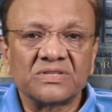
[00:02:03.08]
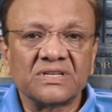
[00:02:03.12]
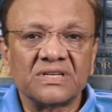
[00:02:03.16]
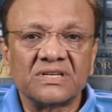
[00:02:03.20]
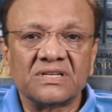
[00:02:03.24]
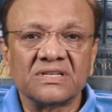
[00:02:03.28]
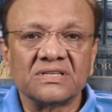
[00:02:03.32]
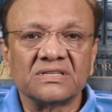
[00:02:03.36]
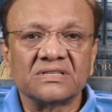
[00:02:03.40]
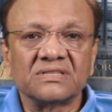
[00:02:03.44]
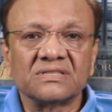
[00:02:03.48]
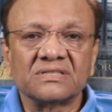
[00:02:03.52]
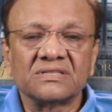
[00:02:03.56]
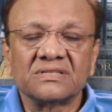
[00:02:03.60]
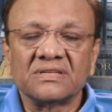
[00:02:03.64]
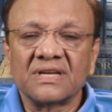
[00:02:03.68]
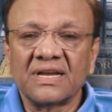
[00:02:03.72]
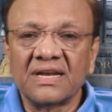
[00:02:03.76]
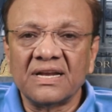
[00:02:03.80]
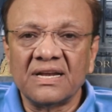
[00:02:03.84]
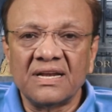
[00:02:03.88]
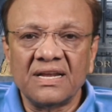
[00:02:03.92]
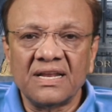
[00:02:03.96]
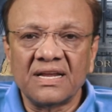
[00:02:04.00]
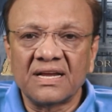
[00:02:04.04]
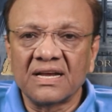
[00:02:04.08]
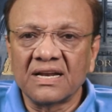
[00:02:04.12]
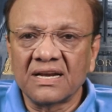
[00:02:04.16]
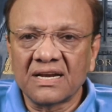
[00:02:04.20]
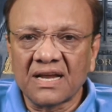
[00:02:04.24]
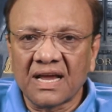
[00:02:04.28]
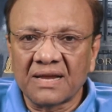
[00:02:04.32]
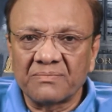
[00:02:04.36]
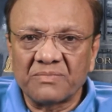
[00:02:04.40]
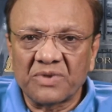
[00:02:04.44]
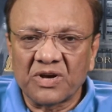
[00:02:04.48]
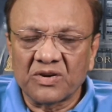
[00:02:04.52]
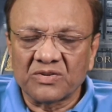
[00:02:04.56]
it is
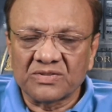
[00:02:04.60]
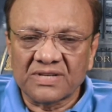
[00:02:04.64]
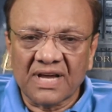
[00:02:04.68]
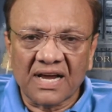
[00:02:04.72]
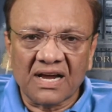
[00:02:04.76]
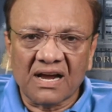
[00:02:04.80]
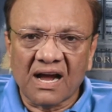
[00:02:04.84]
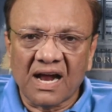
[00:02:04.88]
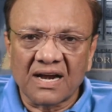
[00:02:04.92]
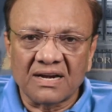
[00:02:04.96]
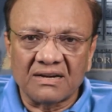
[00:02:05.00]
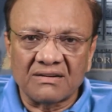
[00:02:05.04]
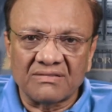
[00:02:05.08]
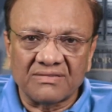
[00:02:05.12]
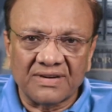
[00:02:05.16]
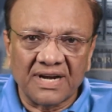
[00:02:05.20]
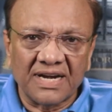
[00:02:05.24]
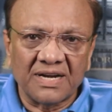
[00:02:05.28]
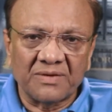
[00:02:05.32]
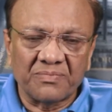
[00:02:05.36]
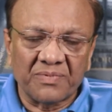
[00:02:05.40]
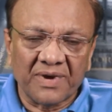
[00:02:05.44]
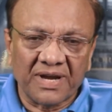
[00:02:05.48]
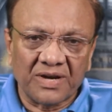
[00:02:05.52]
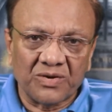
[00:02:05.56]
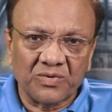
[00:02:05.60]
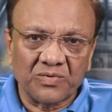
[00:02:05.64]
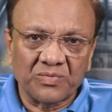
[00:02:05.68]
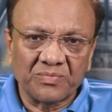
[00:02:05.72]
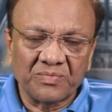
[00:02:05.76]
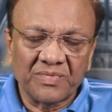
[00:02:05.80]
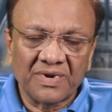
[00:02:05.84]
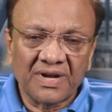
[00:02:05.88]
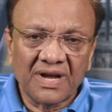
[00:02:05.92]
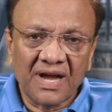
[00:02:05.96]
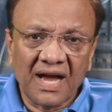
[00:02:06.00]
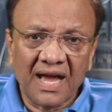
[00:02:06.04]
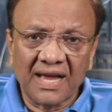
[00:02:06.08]
illegal, because I can't rent my room.
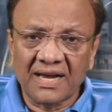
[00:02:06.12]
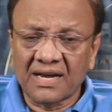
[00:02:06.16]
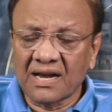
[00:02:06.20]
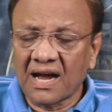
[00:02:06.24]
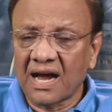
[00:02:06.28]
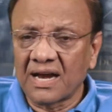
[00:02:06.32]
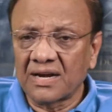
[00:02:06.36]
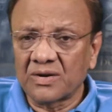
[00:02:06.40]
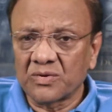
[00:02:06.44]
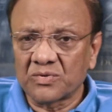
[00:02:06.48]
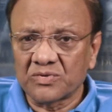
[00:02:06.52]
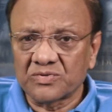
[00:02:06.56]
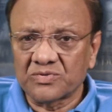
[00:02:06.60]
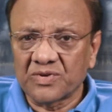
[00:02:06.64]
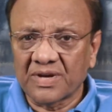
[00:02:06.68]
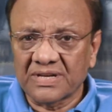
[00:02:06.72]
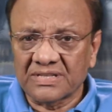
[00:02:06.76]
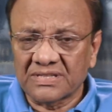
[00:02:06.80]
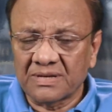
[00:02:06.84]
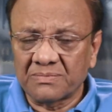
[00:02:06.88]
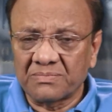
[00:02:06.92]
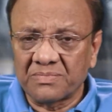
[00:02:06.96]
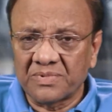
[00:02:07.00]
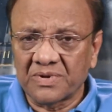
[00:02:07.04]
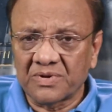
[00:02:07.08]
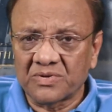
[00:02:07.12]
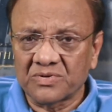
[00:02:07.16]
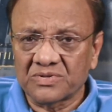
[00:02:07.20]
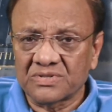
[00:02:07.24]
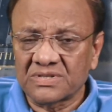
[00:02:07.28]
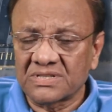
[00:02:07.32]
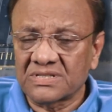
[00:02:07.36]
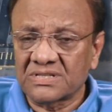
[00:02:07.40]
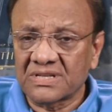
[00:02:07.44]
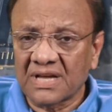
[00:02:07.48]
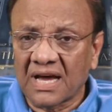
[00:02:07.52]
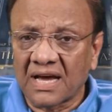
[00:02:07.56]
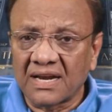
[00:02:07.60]
I can't also accept because
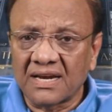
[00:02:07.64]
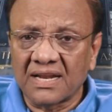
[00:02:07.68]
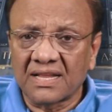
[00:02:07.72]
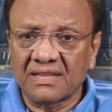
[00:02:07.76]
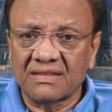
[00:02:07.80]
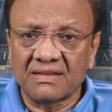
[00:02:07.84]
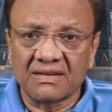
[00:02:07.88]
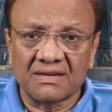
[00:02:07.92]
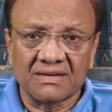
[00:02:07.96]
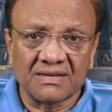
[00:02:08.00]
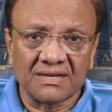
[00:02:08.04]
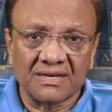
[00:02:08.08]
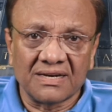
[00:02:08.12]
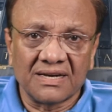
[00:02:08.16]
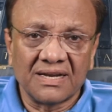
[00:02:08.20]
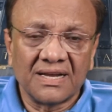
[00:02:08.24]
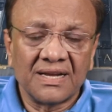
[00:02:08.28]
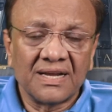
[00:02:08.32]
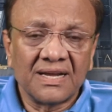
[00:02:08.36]
it's unethical.